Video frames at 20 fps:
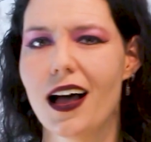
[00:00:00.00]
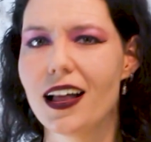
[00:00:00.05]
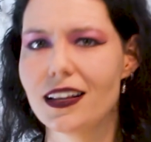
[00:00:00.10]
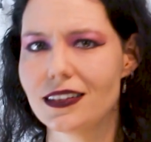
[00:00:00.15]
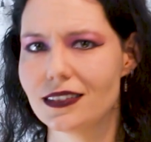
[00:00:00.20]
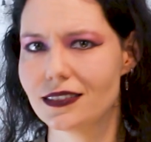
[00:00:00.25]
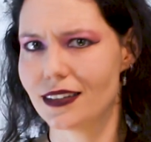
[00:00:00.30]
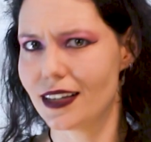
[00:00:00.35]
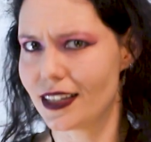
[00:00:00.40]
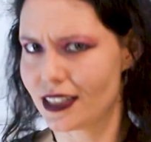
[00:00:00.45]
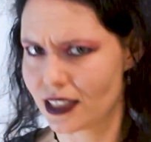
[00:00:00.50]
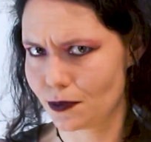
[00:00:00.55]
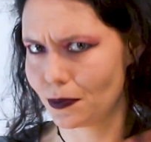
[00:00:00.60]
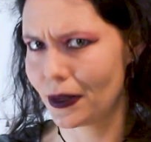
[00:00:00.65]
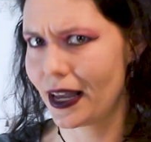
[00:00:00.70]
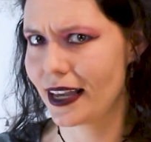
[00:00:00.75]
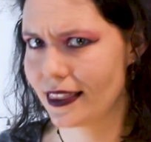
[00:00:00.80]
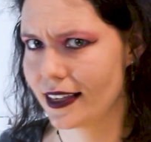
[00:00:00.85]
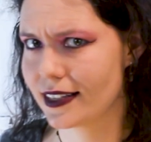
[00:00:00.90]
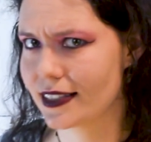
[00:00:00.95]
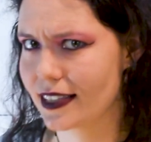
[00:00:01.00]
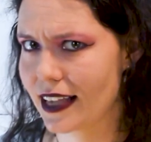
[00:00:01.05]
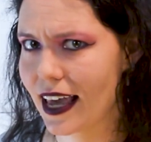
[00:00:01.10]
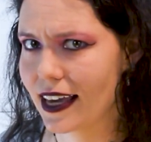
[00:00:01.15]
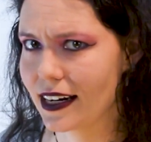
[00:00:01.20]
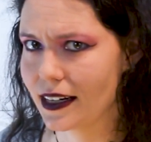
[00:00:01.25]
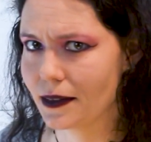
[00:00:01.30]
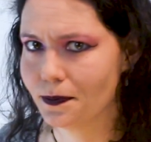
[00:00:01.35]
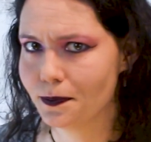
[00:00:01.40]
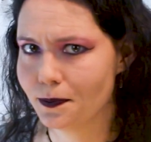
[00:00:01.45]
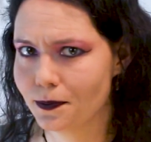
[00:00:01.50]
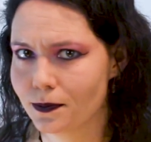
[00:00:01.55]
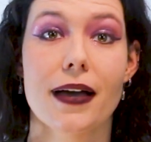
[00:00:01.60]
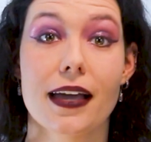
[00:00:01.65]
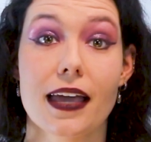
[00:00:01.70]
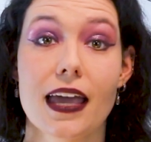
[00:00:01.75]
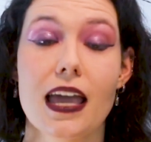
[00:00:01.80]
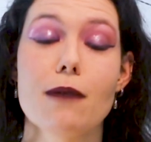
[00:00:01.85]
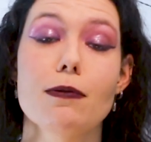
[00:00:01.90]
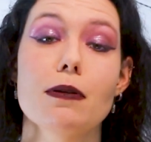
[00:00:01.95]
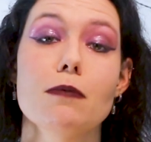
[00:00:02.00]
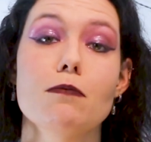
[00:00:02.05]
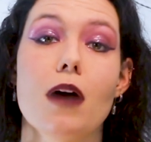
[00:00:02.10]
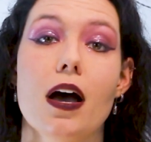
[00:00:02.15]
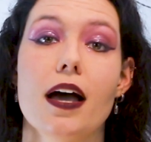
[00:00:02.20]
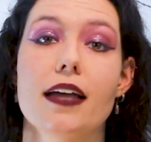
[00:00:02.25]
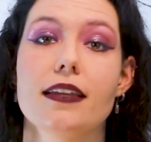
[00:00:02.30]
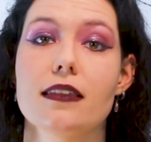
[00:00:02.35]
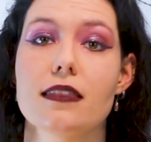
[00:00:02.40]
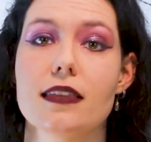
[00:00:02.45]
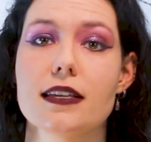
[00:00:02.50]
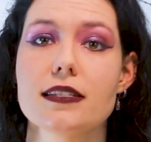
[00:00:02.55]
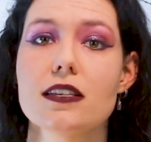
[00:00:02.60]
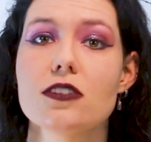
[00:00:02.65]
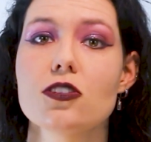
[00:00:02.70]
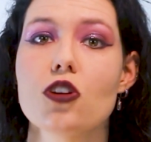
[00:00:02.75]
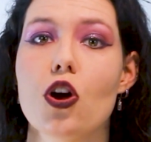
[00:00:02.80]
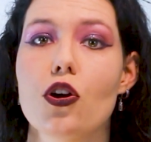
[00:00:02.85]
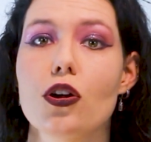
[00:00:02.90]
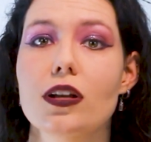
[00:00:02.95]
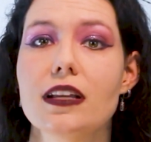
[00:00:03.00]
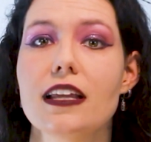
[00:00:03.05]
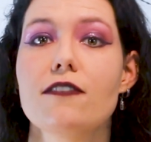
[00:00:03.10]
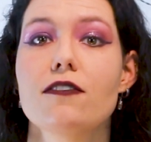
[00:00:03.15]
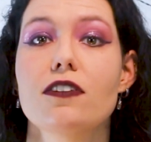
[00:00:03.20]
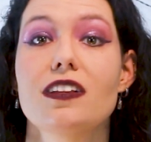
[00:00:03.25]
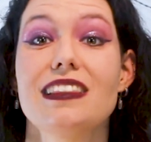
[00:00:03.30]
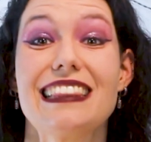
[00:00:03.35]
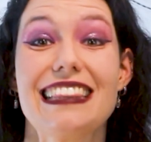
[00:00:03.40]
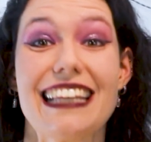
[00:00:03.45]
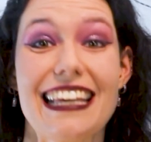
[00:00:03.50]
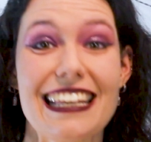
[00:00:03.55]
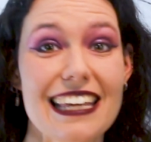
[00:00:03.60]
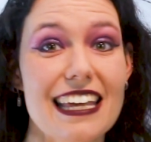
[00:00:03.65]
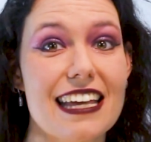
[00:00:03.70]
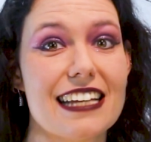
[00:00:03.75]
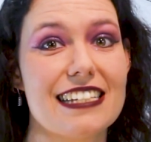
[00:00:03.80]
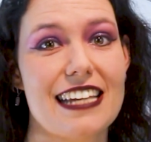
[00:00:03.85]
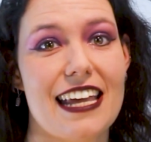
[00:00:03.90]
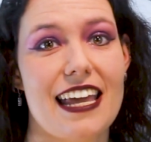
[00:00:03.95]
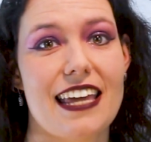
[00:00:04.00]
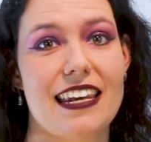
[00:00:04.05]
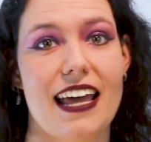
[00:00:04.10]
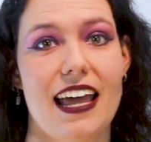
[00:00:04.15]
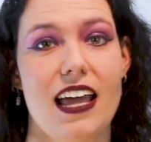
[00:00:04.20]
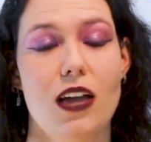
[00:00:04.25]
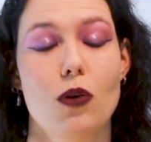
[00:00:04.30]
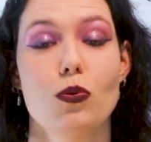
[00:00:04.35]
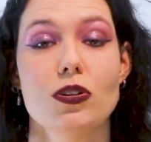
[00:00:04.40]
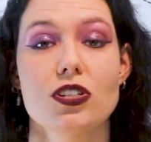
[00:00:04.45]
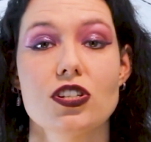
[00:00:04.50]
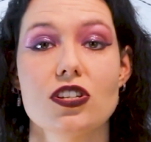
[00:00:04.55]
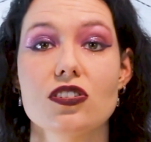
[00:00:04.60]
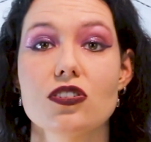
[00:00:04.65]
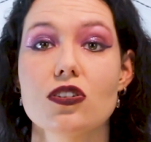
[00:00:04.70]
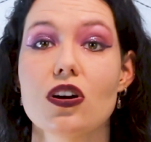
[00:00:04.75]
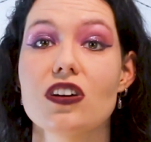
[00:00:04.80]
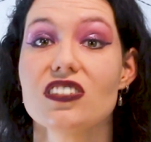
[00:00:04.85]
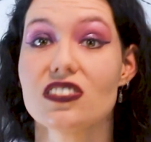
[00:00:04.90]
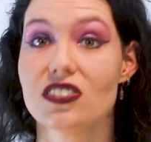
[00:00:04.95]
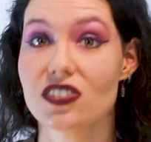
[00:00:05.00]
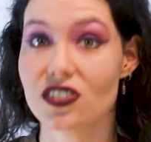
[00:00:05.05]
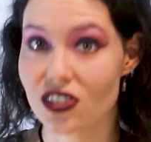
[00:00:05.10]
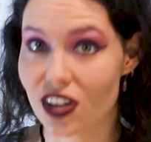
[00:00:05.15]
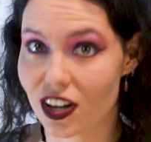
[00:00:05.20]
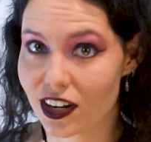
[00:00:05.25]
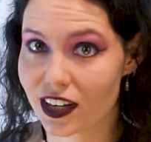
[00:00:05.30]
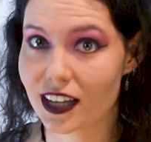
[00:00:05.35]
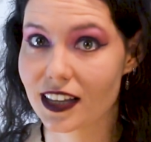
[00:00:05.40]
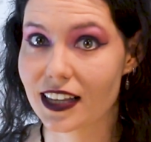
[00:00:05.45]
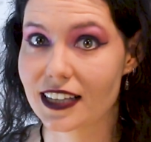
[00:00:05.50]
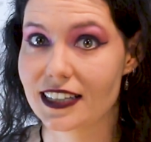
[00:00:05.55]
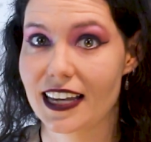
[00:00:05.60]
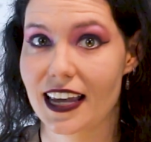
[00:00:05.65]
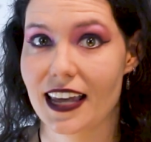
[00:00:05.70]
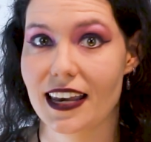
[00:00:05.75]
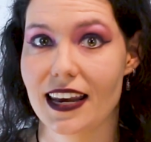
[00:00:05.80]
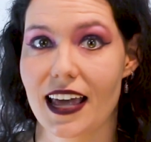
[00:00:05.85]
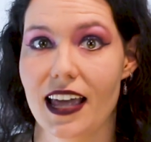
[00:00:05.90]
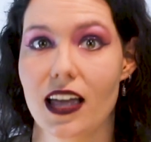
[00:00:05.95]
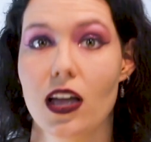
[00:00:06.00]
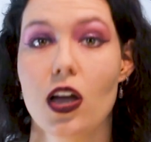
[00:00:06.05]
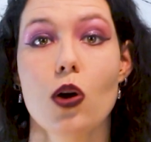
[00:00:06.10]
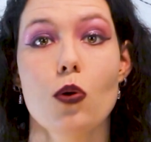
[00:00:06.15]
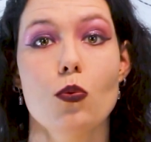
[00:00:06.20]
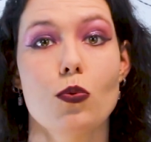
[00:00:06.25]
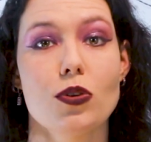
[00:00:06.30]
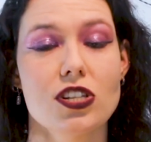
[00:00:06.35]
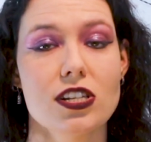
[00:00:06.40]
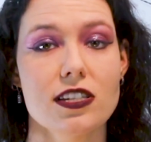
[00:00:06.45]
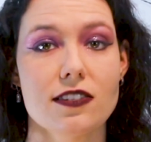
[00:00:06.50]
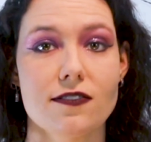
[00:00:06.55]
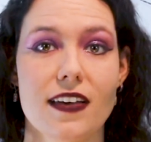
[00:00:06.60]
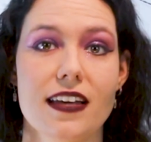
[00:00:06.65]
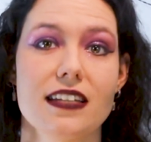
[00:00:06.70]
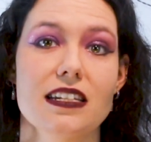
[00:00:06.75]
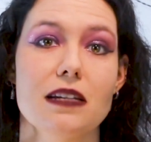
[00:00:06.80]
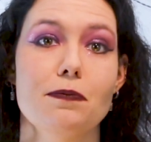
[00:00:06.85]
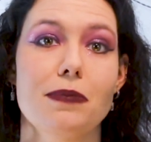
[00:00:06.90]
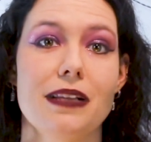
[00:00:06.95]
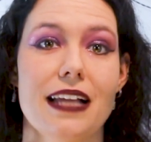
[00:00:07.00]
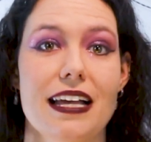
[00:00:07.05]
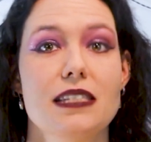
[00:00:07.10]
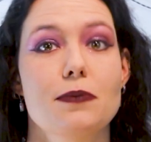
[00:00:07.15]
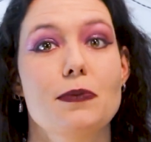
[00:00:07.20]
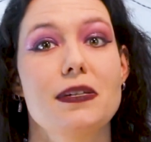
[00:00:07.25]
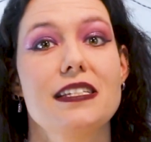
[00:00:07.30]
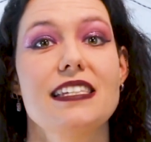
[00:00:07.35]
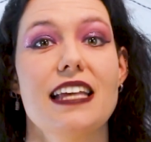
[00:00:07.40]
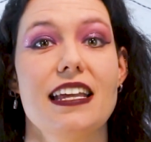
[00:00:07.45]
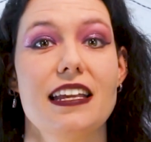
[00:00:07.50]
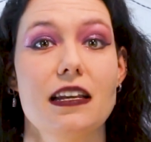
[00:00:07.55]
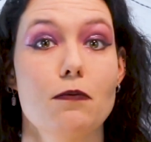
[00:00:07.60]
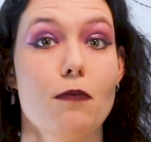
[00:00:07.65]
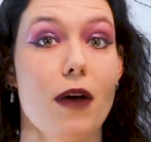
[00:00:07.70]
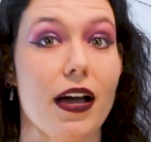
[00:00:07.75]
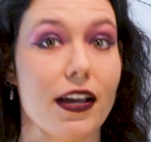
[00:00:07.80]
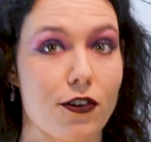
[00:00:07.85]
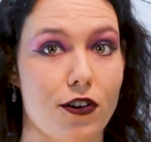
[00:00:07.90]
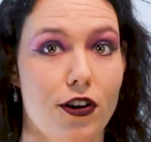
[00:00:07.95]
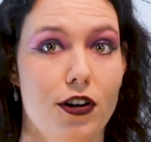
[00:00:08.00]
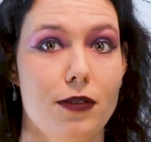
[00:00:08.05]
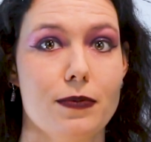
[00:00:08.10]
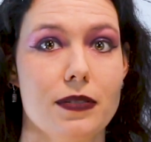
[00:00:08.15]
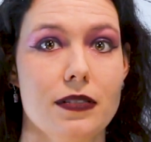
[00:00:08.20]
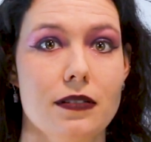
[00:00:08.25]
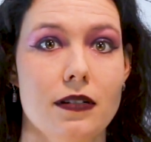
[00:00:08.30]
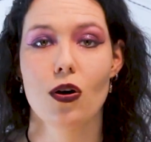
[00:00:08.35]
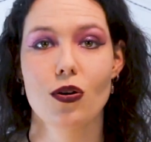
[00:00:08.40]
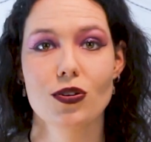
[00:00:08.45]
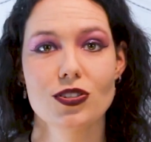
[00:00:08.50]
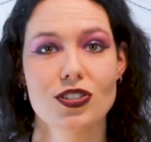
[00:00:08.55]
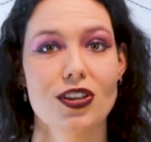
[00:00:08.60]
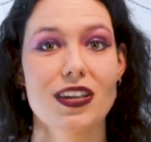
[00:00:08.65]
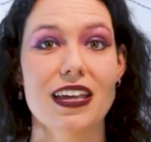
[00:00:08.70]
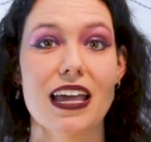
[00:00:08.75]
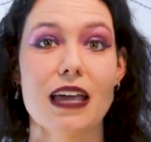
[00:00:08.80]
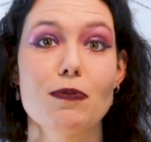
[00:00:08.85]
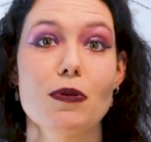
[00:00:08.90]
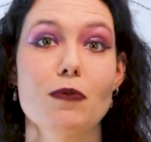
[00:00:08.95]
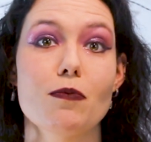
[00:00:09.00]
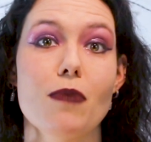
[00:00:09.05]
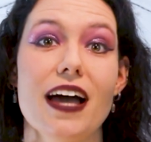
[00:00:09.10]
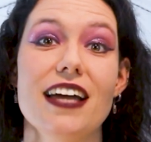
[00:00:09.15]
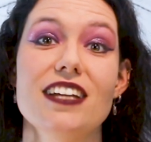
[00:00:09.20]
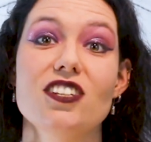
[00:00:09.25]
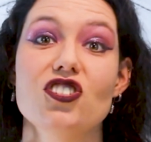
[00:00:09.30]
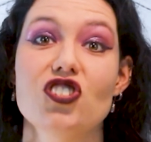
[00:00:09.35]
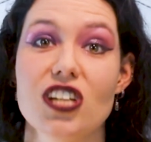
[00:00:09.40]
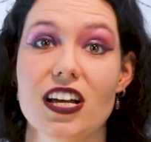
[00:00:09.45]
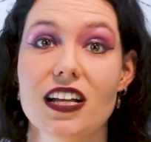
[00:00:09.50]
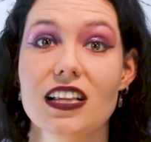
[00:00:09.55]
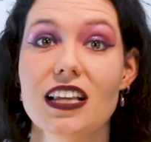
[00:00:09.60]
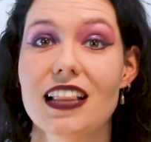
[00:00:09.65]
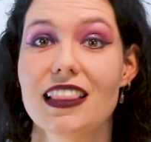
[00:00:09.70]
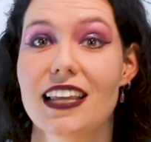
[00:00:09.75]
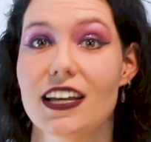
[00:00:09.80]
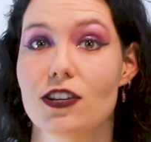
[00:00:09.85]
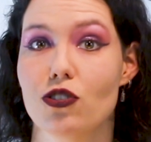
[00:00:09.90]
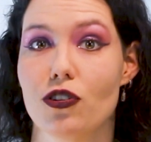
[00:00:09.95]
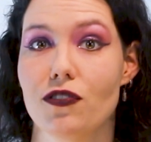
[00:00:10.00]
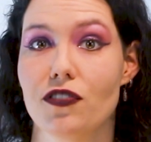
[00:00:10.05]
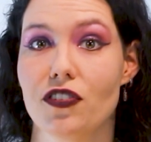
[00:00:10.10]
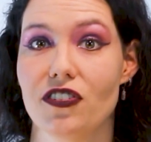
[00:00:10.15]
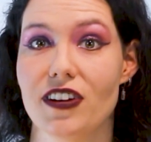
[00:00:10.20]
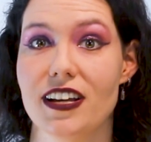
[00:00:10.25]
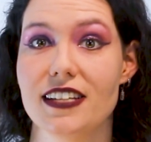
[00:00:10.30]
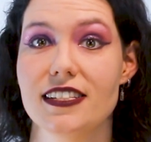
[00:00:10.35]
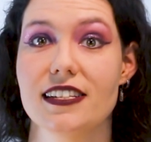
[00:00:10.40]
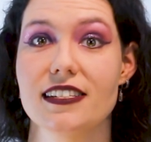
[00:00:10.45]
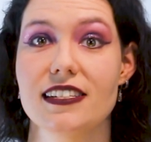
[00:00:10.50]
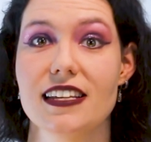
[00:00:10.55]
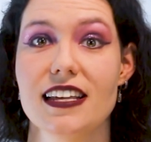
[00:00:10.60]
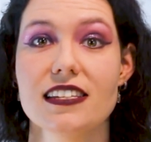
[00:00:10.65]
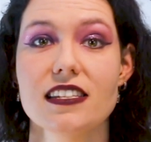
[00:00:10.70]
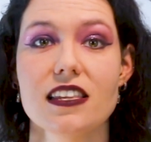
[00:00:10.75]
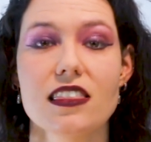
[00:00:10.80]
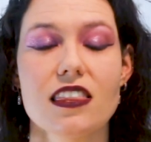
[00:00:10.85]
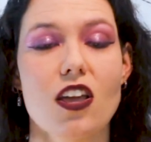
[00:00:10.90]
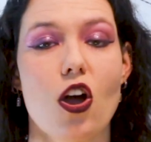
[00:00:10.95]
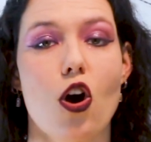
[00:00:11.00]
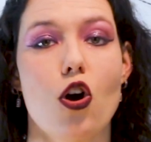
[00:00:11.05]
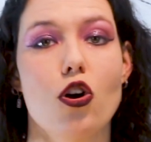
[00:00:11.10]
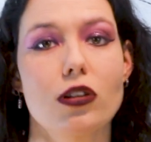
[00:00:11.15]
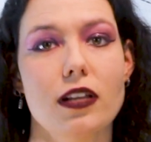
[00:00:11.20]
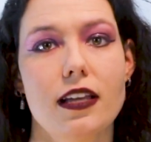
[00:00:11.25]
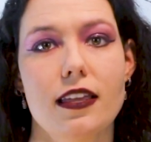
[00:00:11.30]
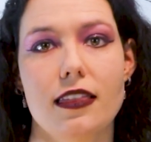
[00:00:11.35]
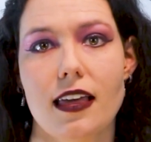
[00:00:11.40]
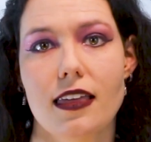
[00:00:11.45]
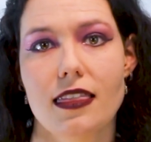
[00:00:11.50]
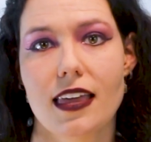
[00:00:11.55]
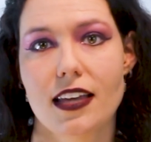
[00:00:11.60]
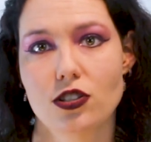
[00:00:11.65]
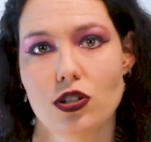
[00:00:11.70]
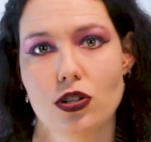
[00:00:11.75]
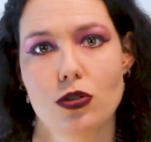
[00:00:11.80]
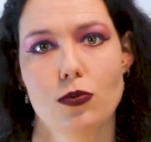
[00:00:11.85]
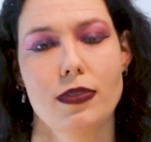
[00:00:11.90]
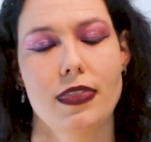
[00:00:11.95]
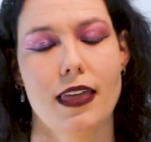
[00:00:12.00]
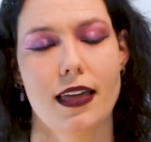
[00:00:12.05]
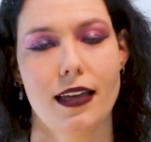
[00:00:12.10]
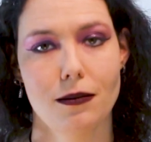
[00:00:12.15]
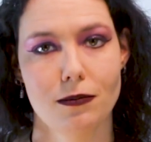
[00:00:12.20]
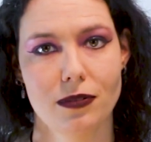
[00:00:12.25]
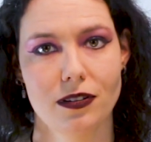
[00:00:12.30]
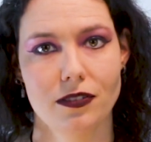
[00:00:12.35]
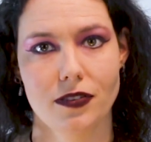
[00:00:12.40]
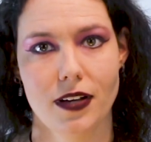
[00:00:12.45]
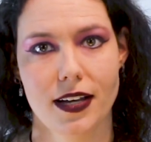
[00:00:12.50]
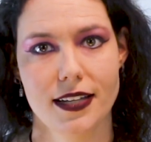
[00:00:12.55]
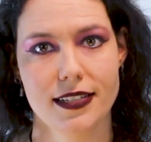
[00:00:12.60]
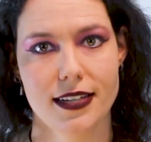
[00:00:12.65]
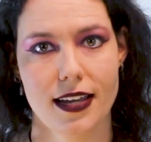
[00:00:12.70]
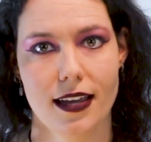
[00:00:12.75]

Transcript: I'll explain this later. But keep in mind that this is only for linear DNA, which is not circular DNA, which is found in plasmids in microbes. Also keep in mind, gel electrophoresis isn't the only thing they do with the amplified